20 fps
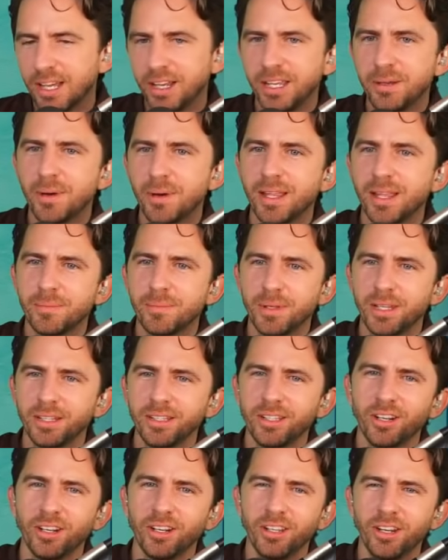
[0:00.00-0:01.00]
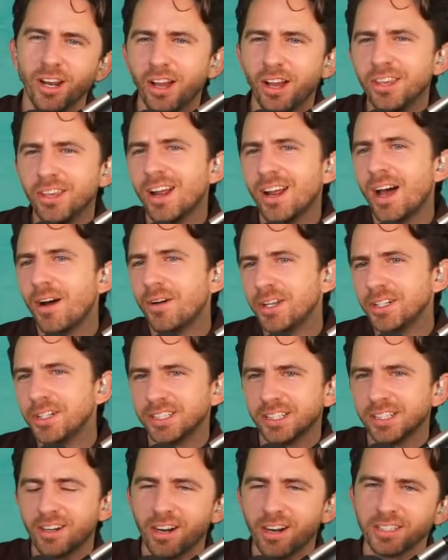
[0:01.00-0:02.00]
he, I mean, you know, you know, you know how it is.
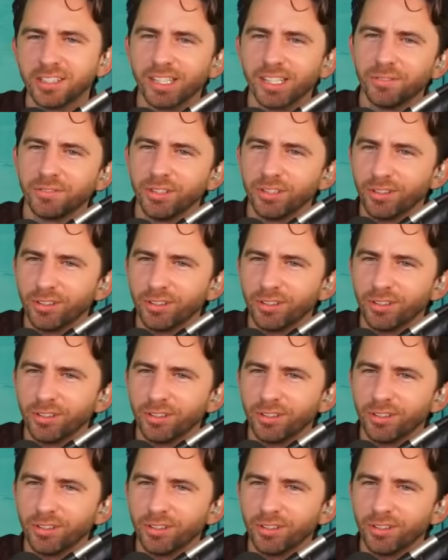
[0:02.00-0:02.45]
The is left and